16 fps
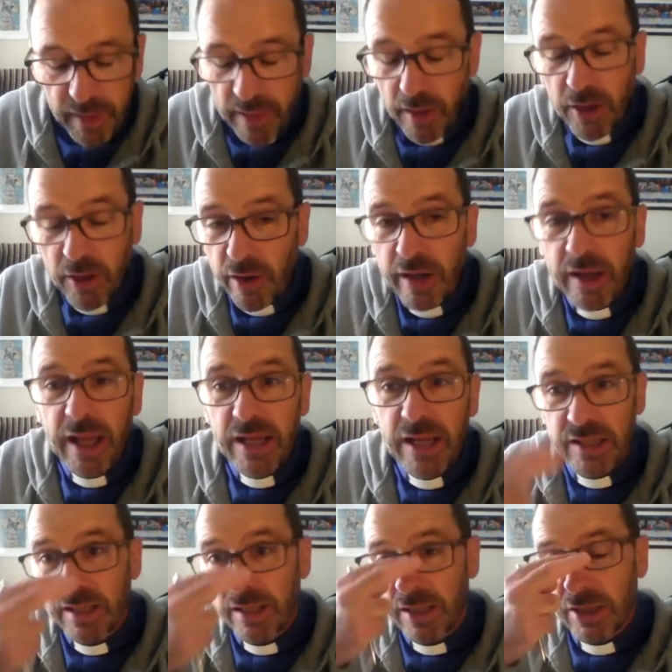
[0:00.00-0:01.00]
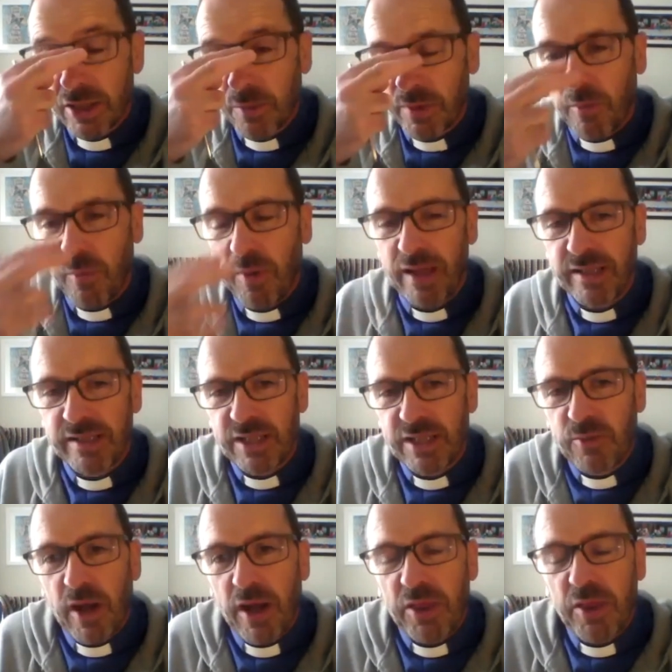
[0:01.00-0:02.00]
kind of leads us into some of the
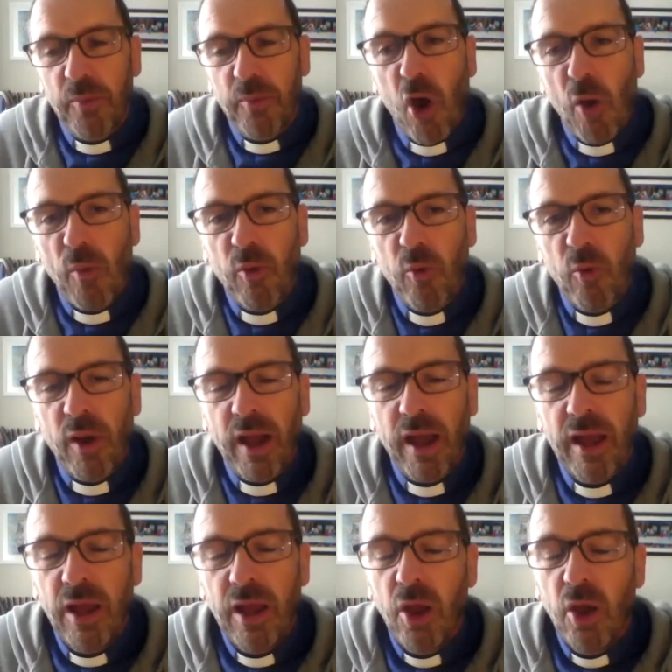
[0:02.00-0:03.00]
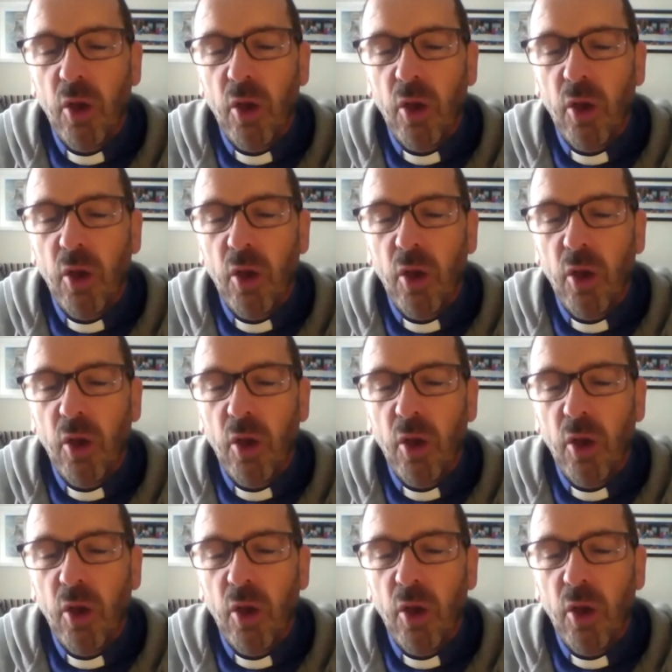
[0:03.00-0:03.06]
places where in the Bible where